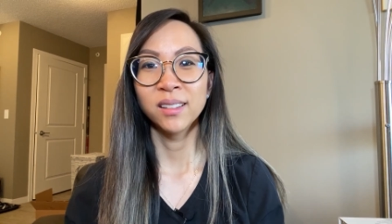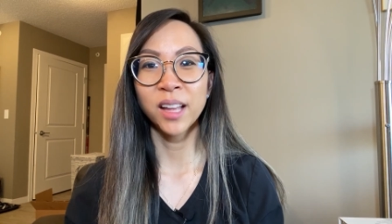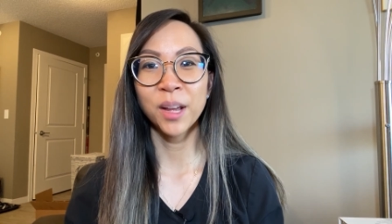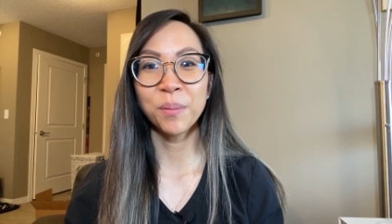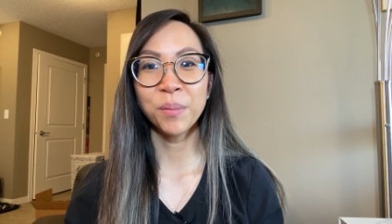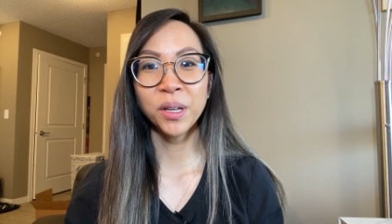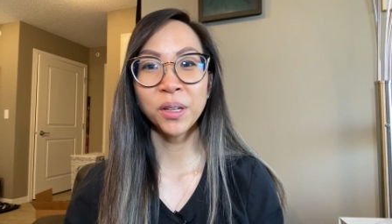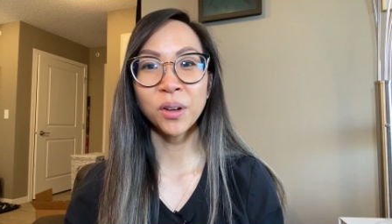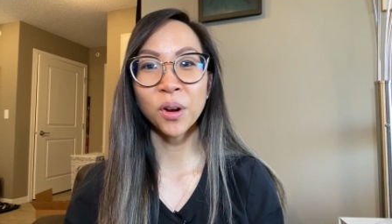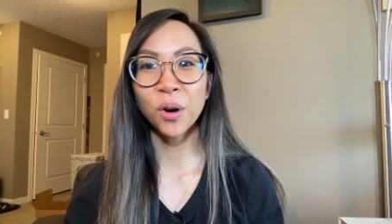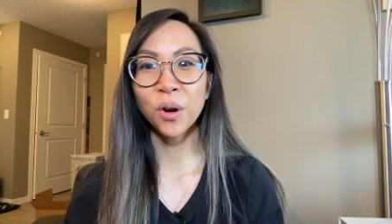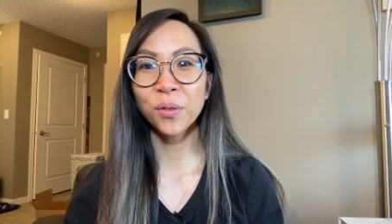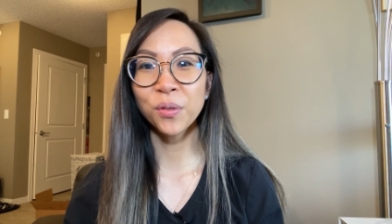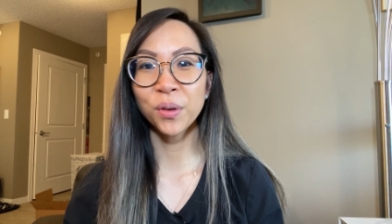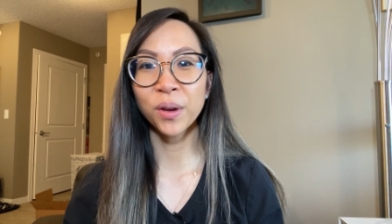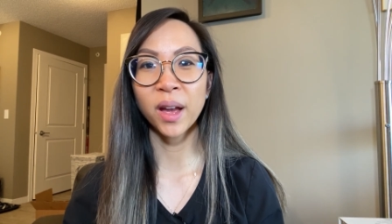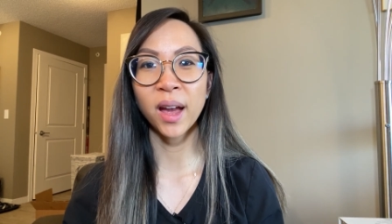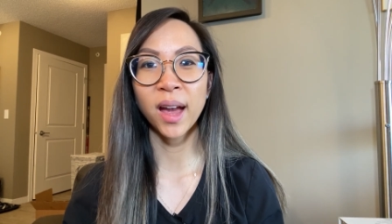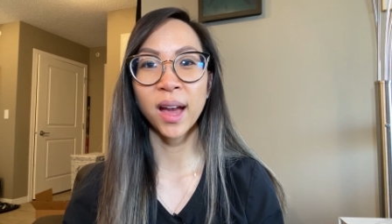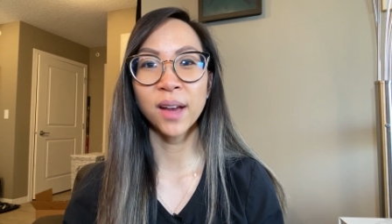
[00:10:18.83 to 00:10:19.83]
Let me know if
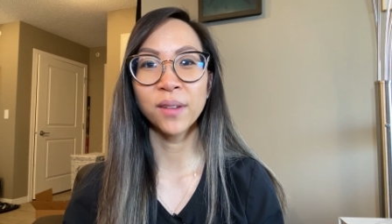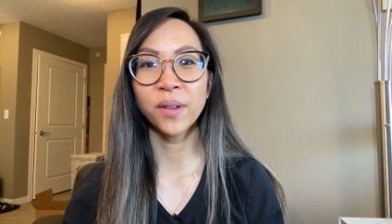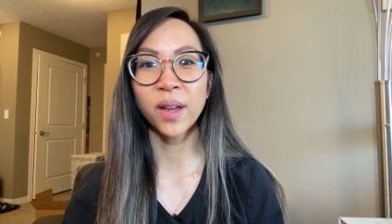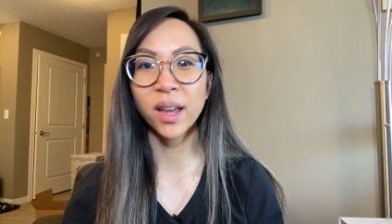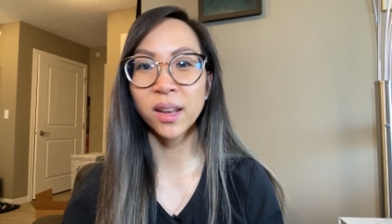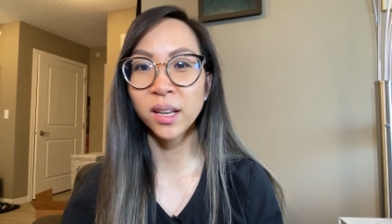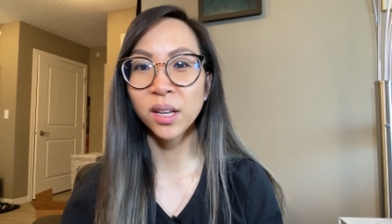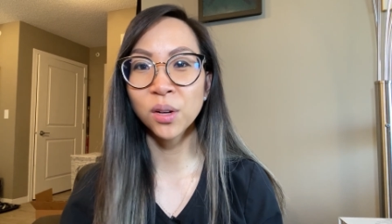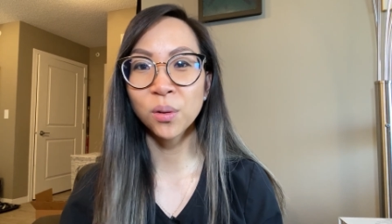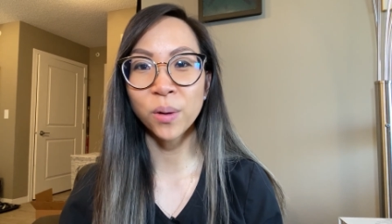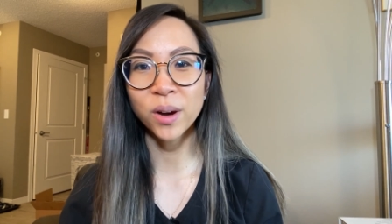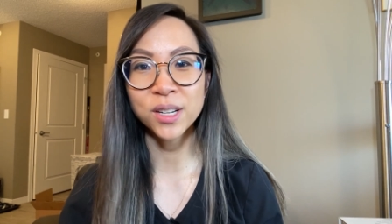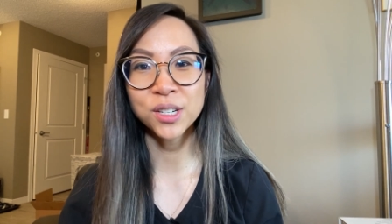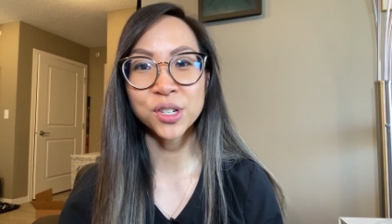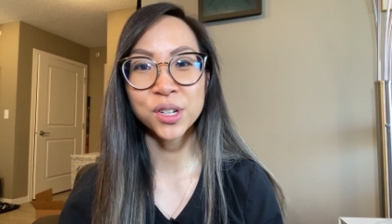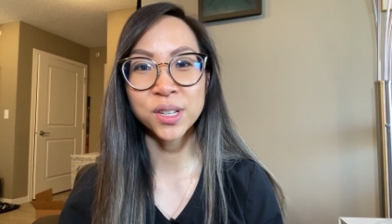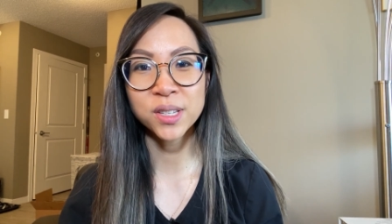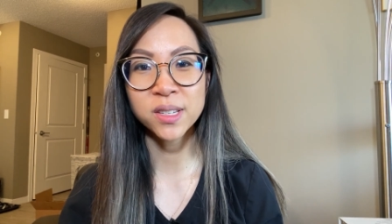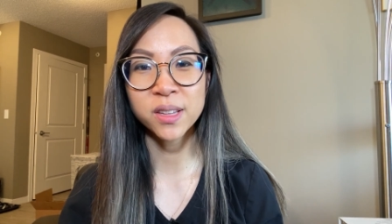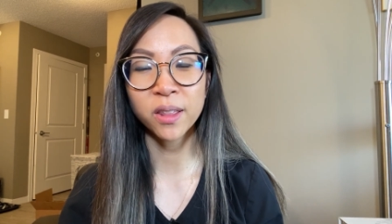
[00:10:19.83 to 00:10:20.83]
you have any
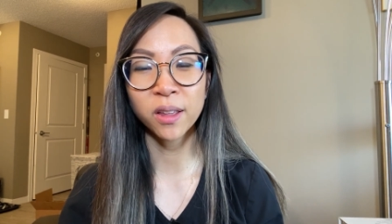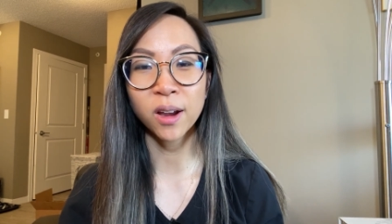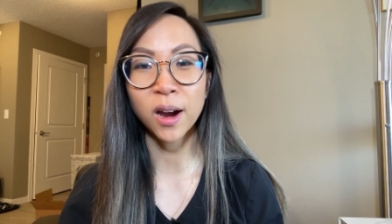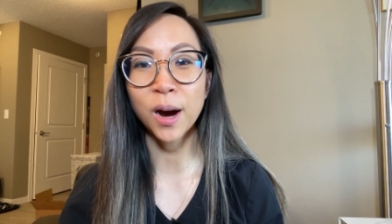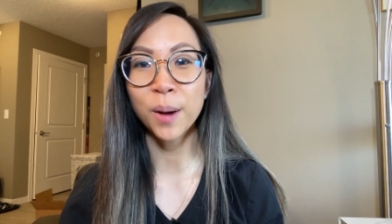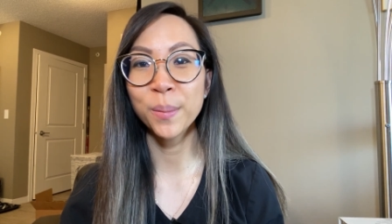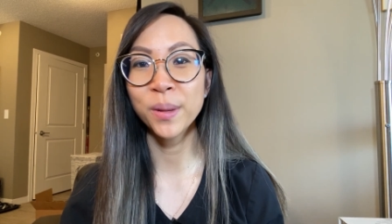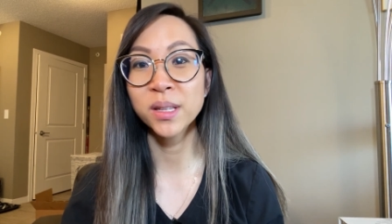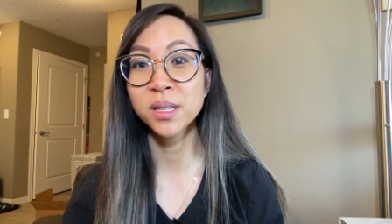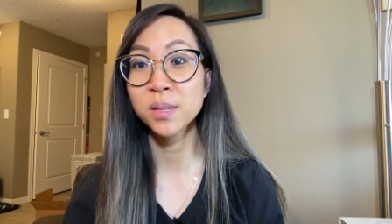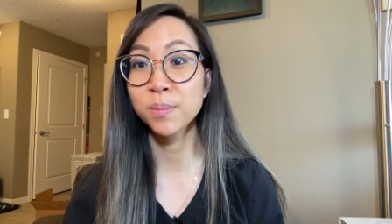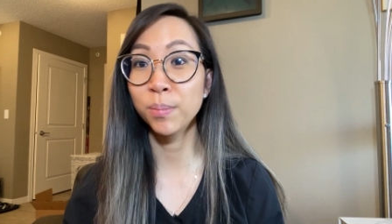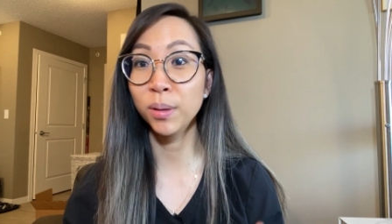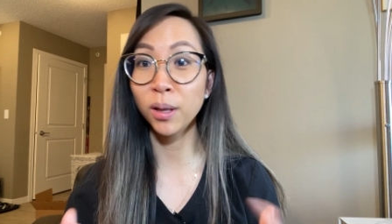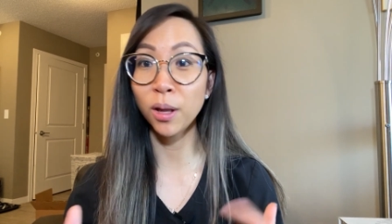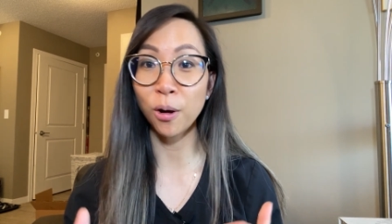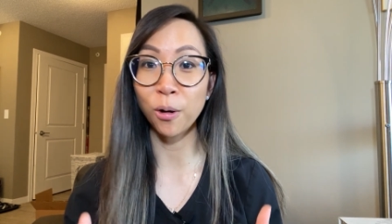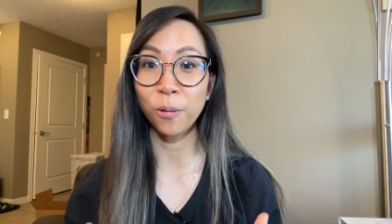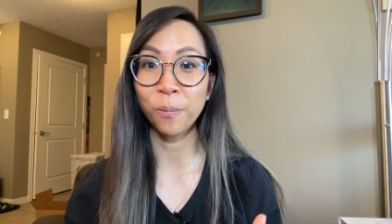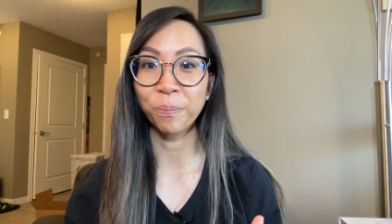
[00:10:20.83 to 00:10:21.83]
questions in the comments
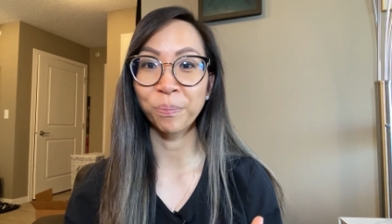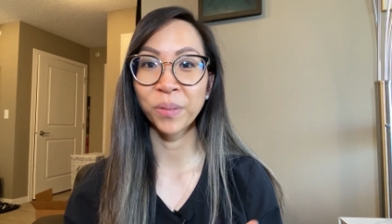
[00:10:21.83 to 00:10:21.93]
below.